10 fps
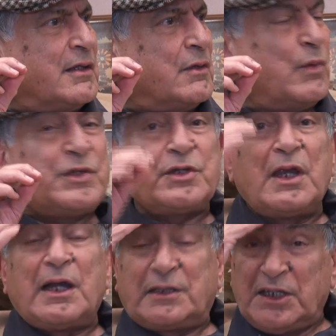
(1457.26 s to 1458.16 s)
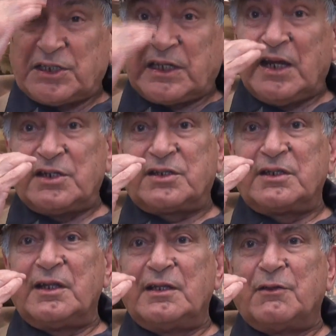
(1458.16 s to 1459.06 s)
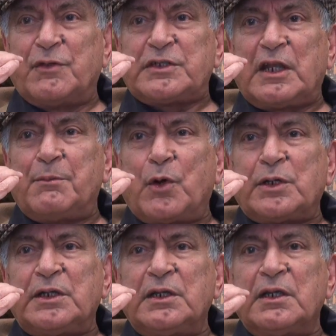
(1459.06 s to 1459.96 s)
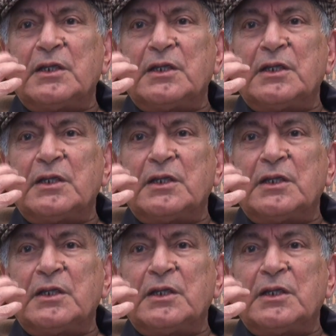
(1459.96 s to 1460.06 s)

which at this stage in the physical body